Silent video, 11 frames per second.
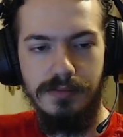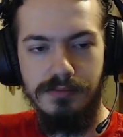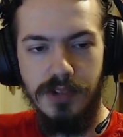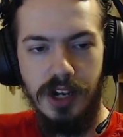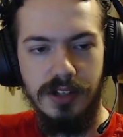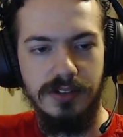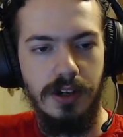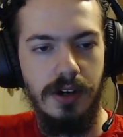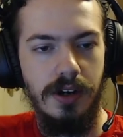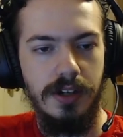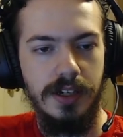not
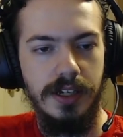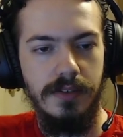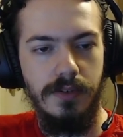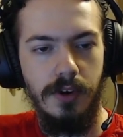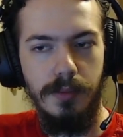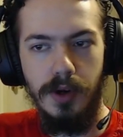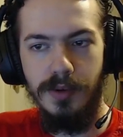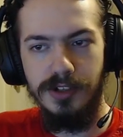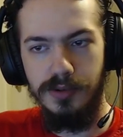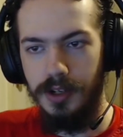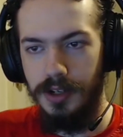talking for a
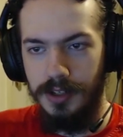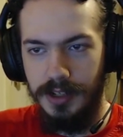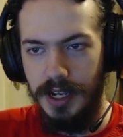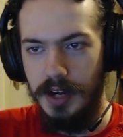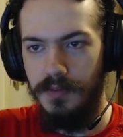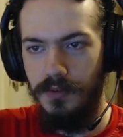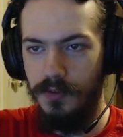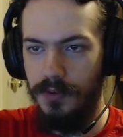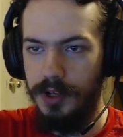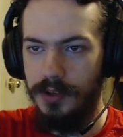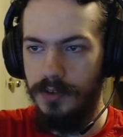moment while I kind of
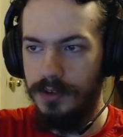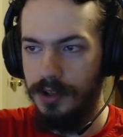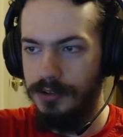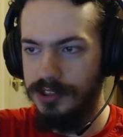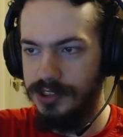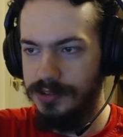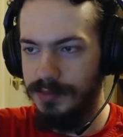read over notes,